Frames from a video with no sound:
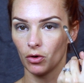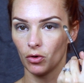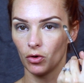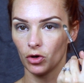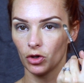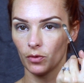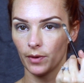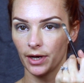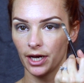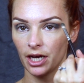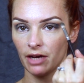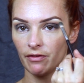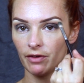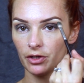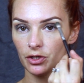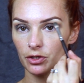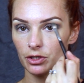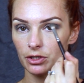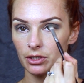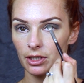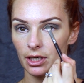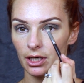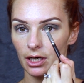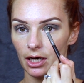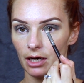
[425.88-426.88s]
all the way over,
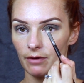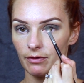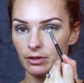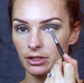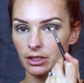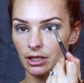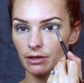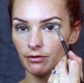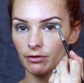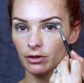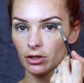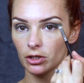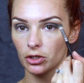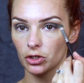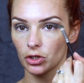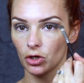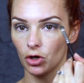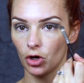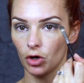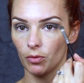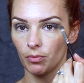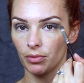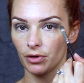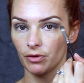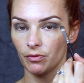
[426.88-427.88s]
just so it covers over the
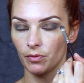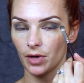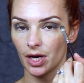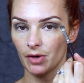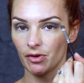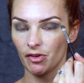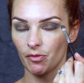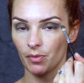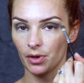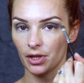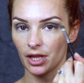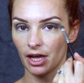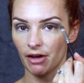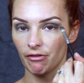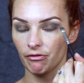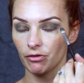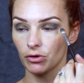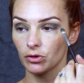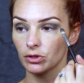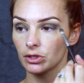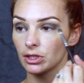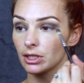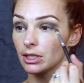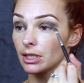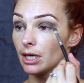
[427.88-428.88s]
top of where we put that
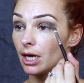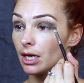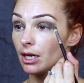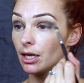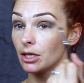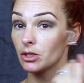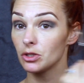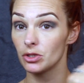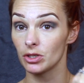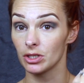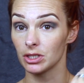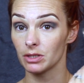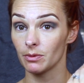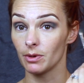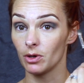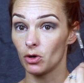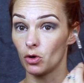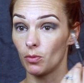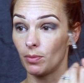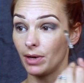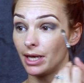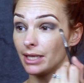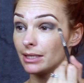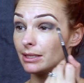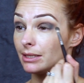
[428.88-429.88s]
frosted colour, just so it
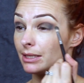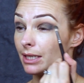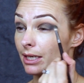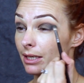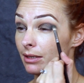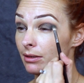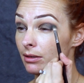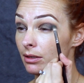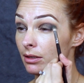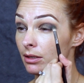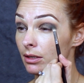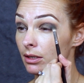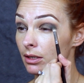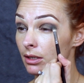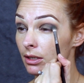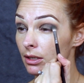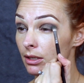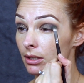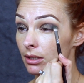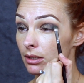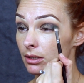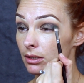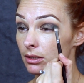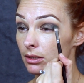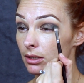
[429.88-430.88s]
all blends in.
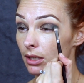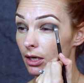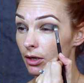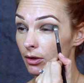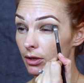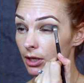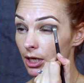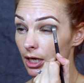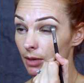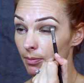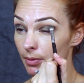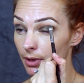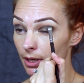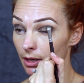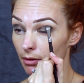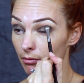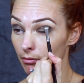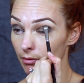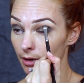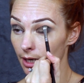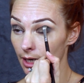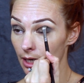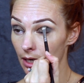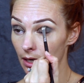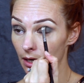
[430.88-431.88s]
So keeping it
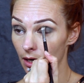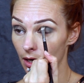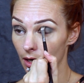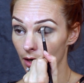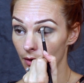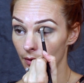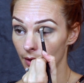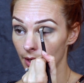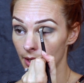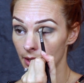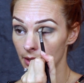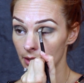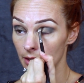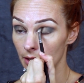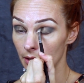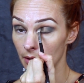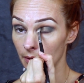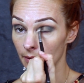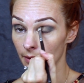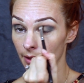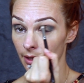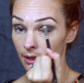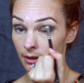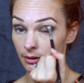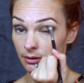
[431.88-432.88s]
really low into the
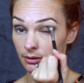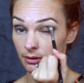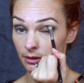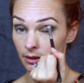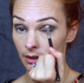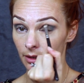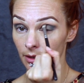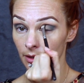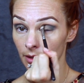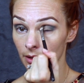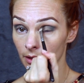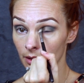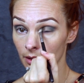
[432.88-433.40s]
crease.